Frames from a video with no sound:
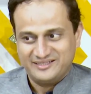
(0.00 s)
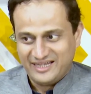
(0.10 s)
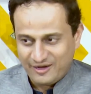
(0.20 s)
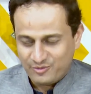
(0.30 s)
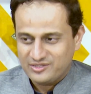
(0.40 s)

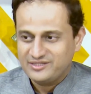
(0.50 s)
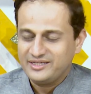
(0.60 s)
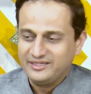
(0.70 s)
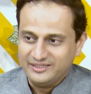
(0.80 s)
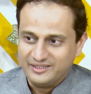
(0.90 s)
I would
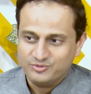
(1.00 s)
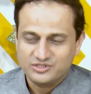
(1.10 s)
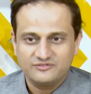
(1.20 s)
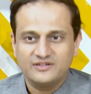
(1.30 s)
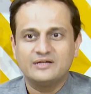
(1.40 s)
say
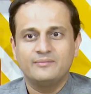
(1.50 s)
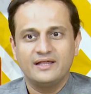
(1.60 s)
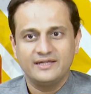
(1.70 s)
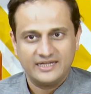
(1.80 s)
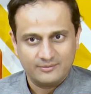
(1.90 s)
Mustafa
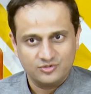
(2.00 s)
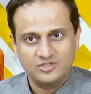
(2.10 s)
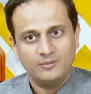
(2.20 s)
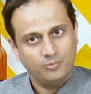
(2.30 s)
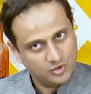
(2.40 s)
Kamal and
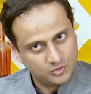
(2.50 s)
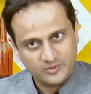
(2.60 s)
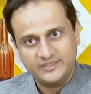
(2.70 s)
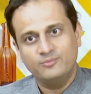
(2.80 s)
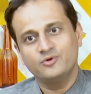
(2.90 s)
Naeemur both
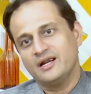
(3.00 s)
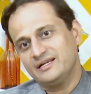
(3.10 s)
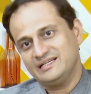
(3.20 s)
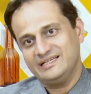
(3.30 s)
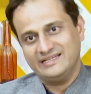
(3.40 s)
were
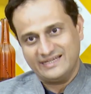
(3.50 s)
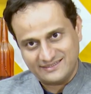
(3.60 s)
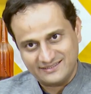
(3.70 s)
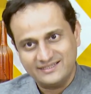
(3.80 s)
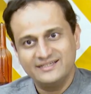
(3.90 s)
democratically
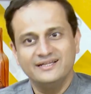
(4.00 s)
elected.